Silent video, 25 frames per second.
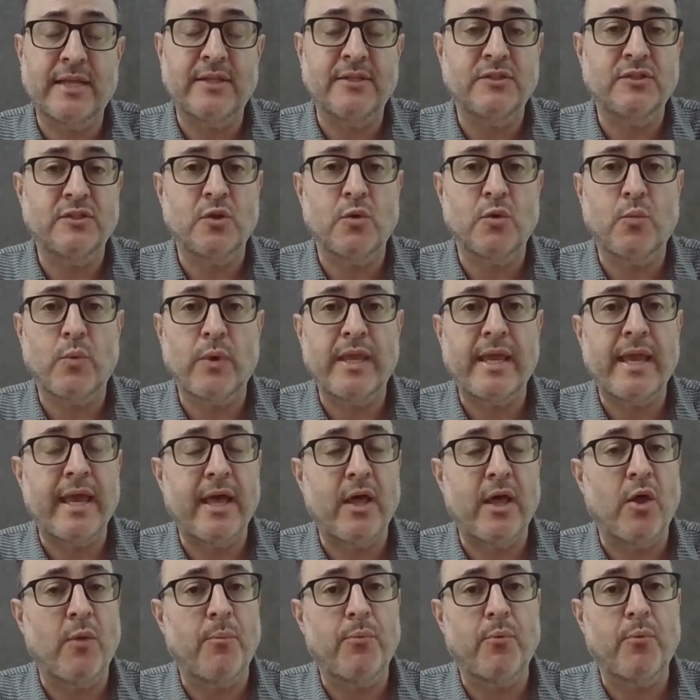And so we
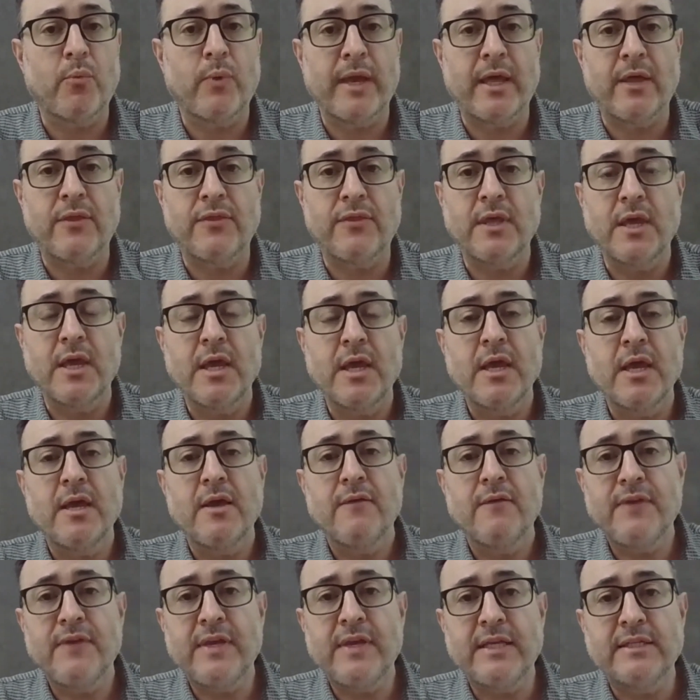help with
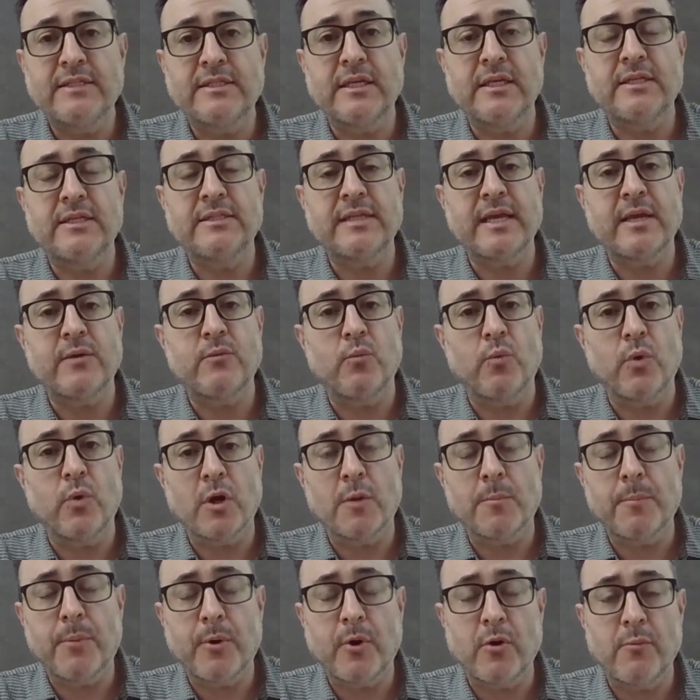visas and
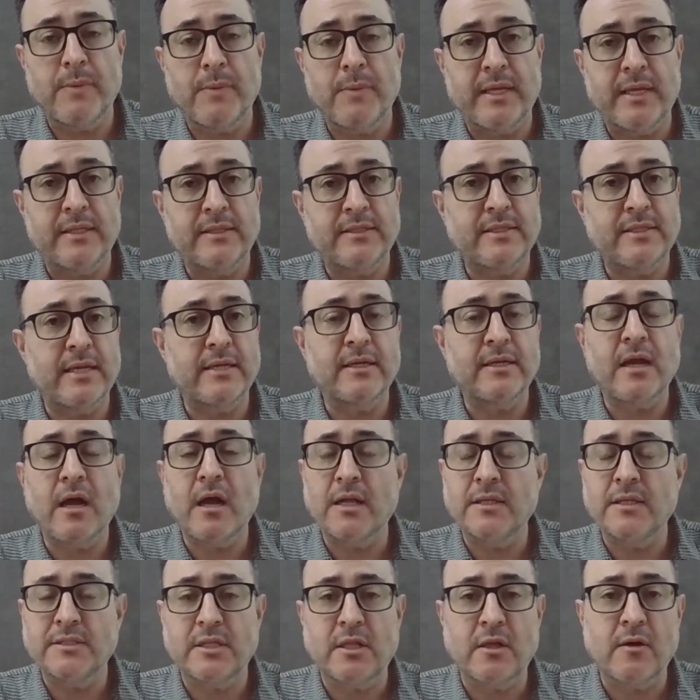work permits and
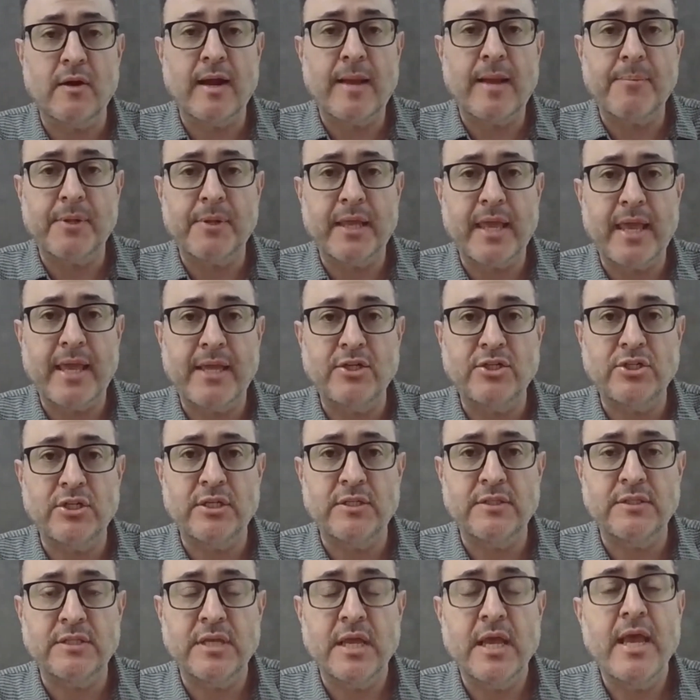consular
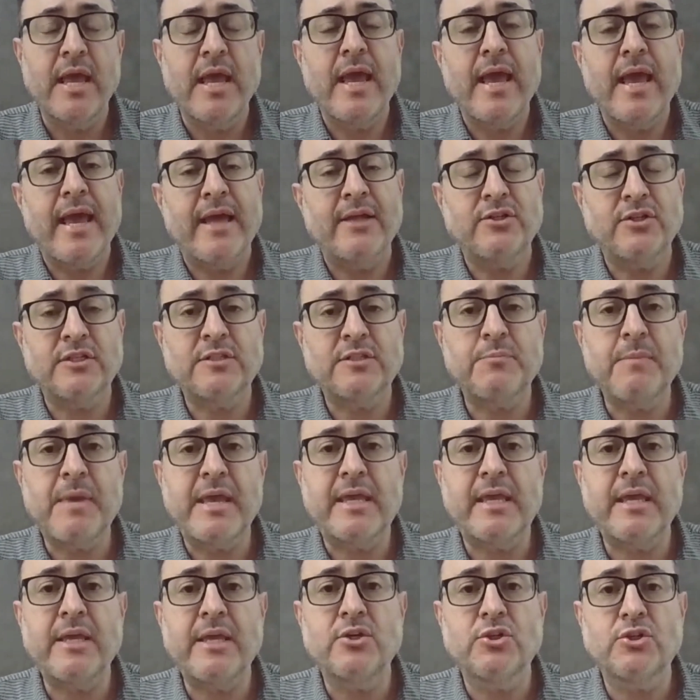applications, and just
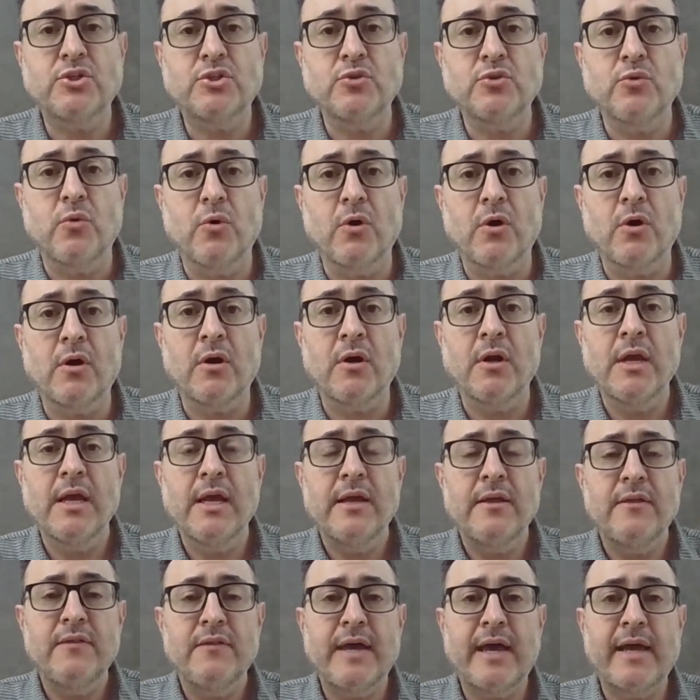making
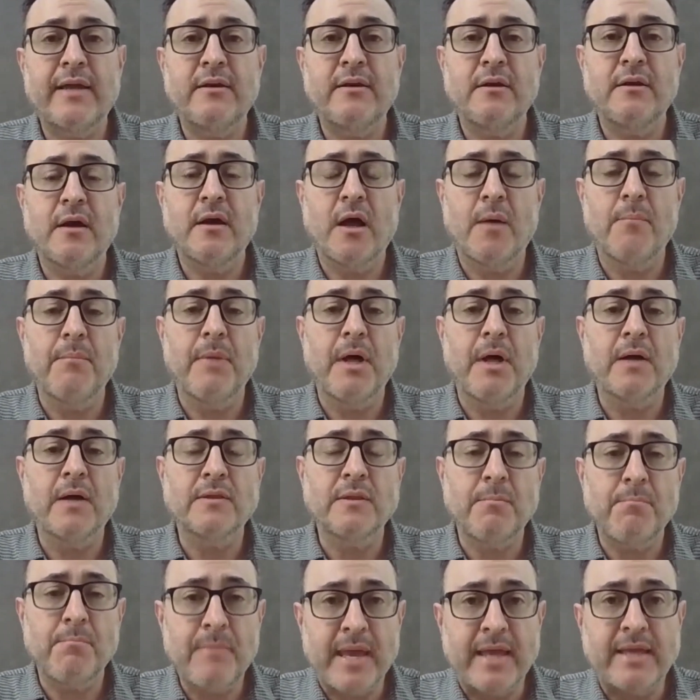sure that
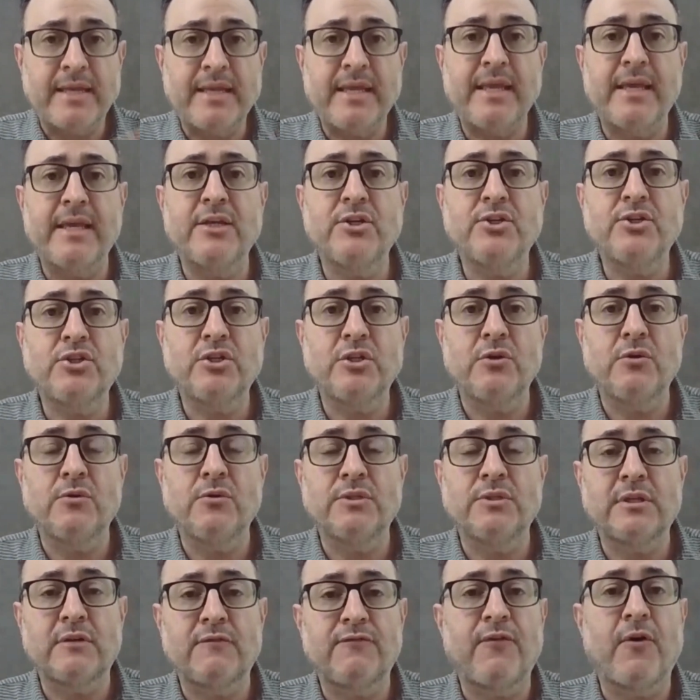among the many
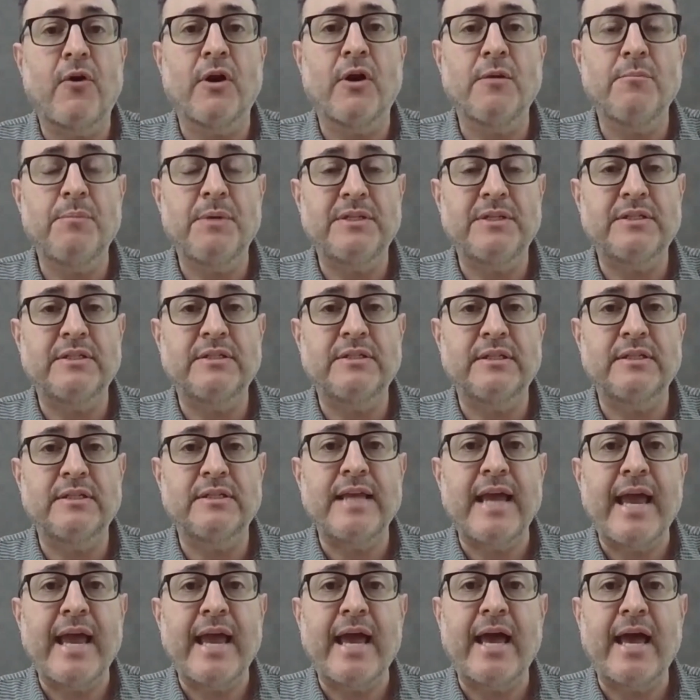issues that foreign
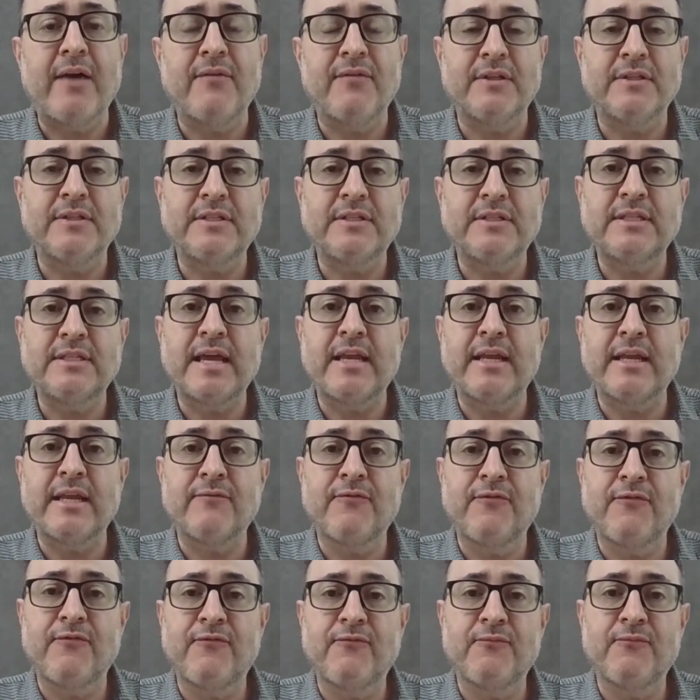businesses have in
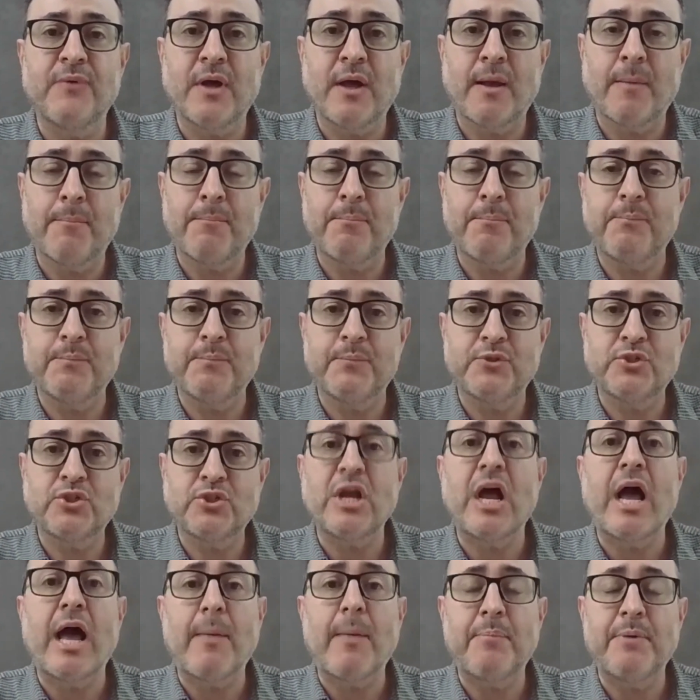setting up
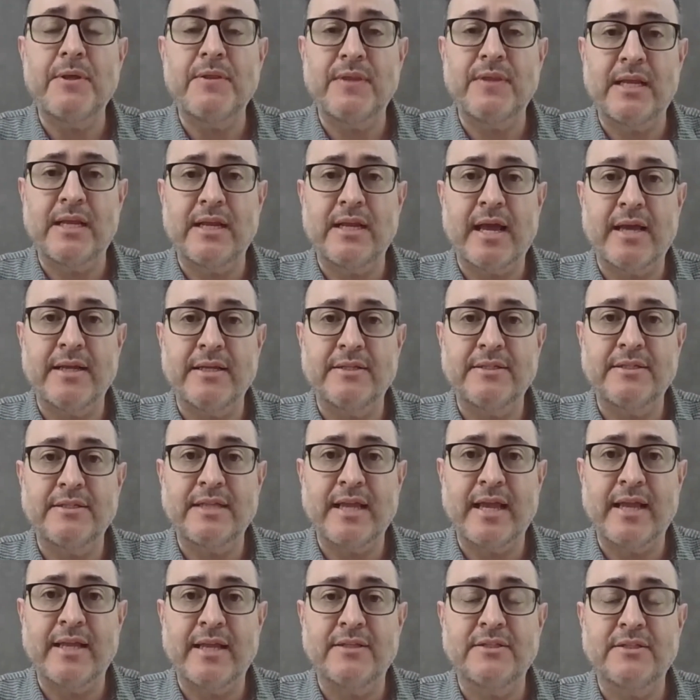shop in the United
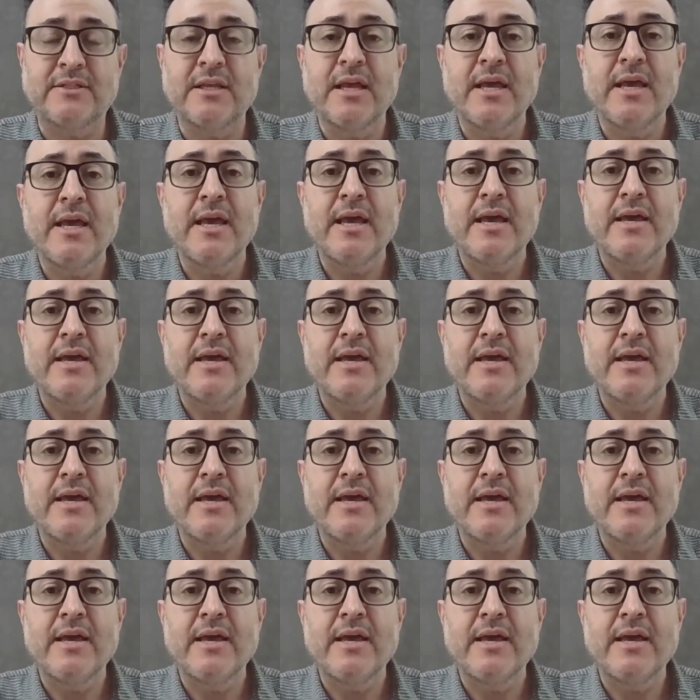States,